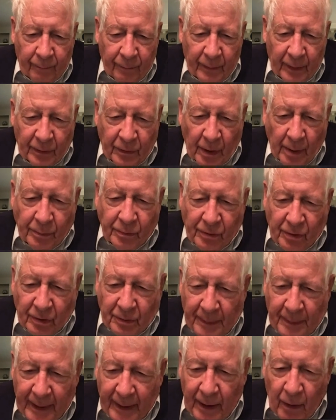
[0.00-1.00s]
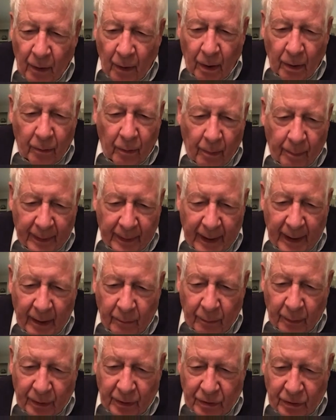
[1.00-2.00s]
In terms of the speaking order, we'll
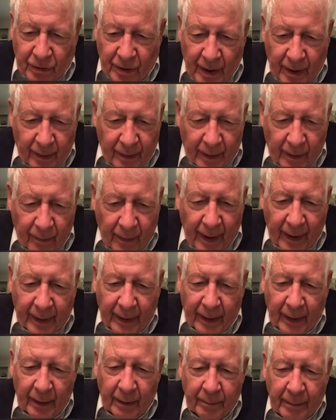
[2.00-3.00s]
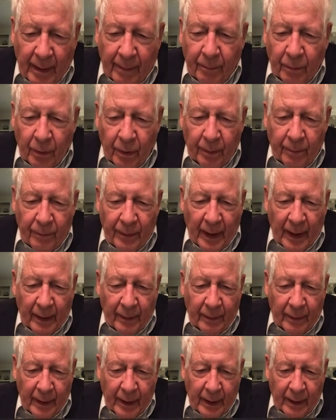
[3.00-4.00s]
begin with the chair and ranking member, and
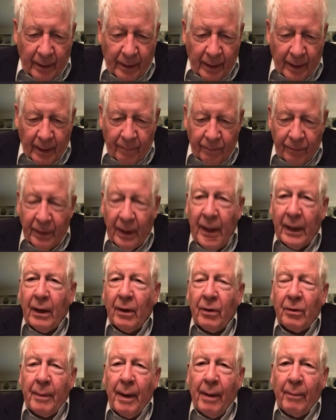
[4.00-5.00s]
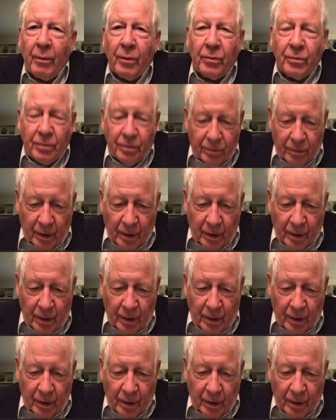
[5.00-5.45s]
then any other members